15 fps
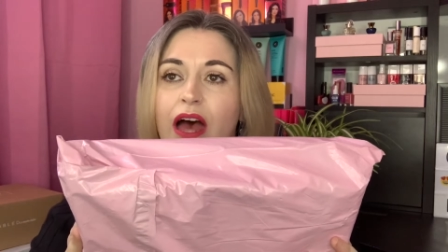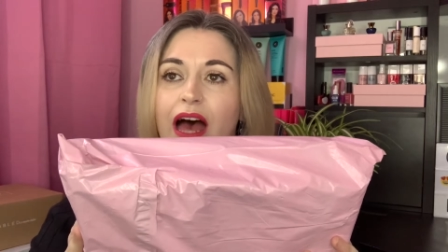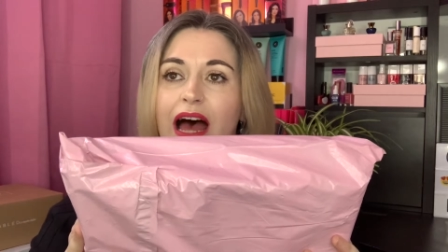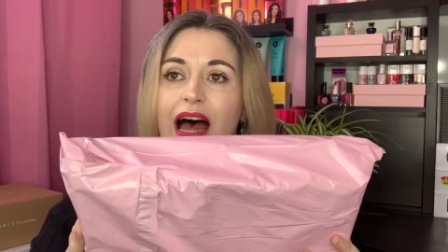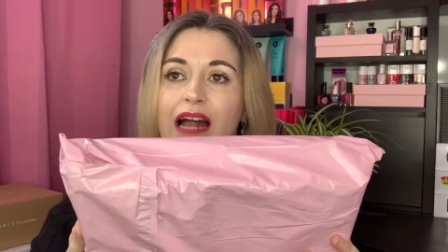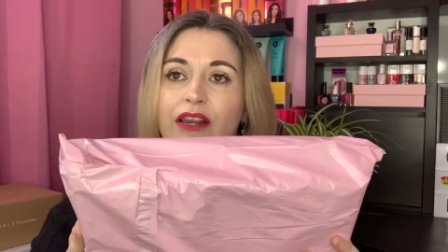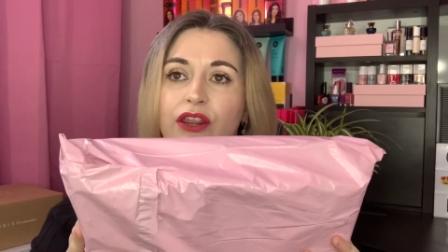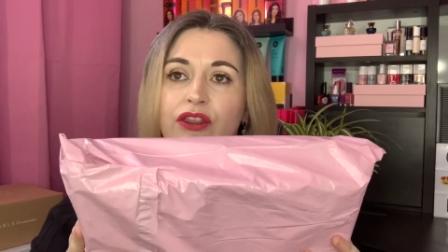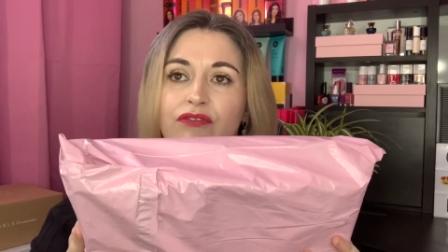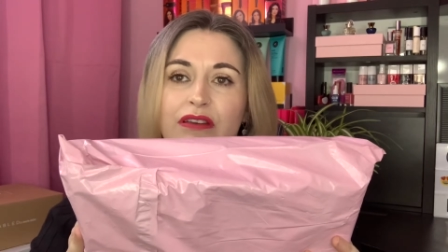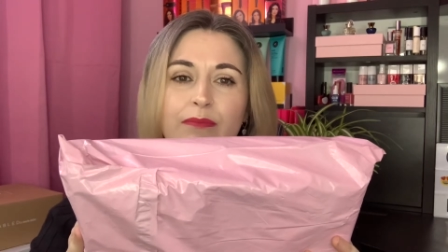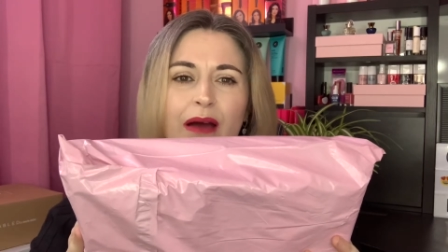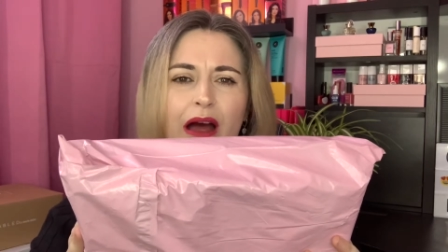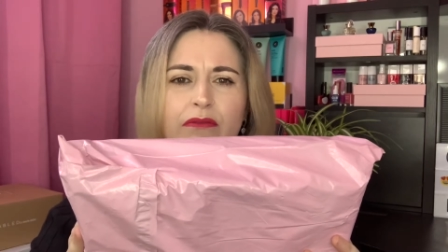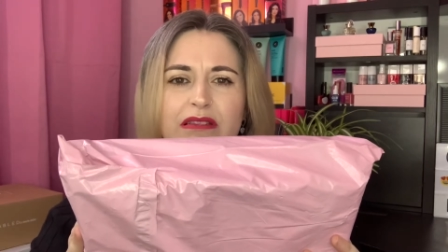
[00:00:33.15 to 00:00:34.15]
and
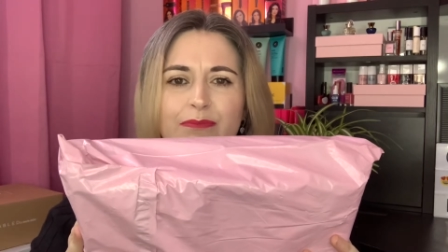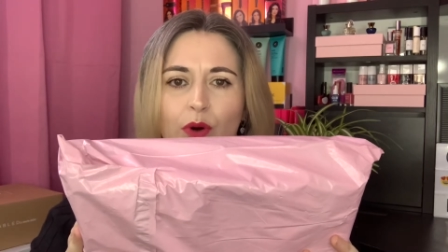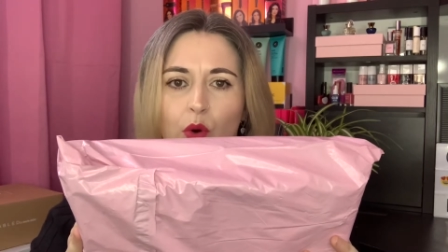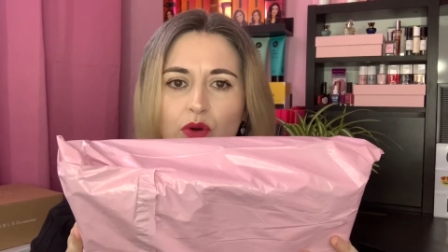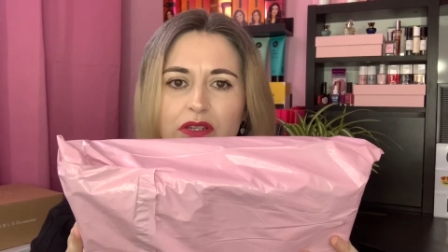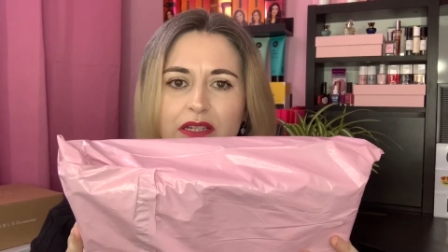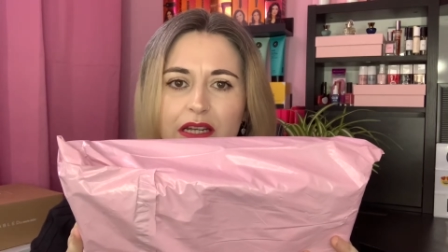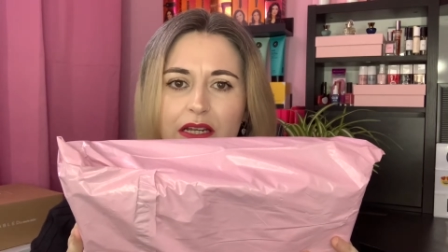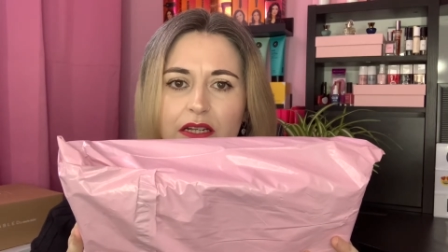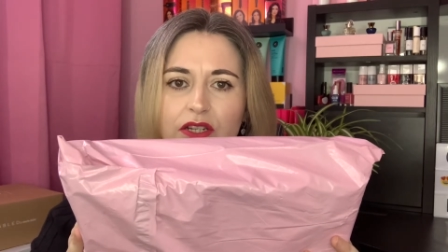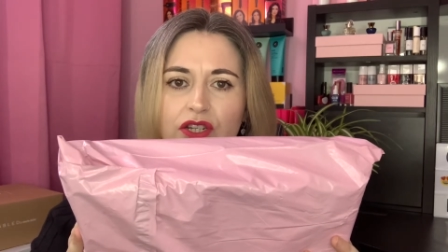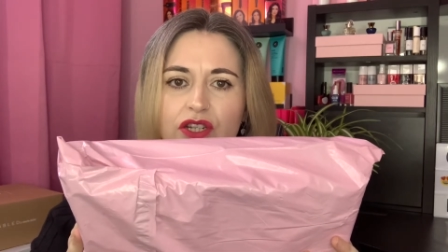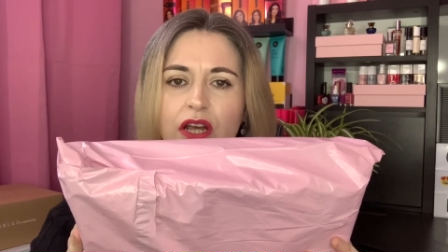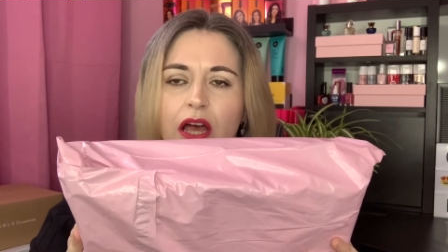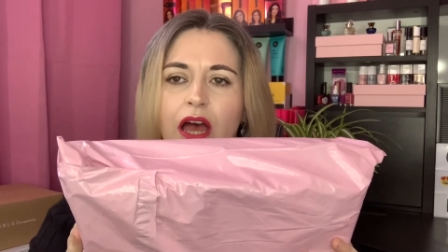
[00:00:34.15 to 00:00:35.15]
£3
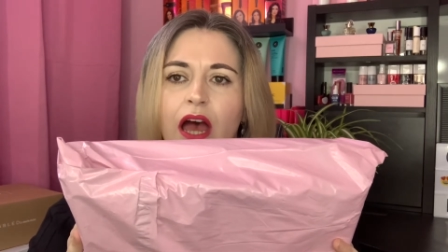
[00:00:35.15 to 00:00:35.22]
postage.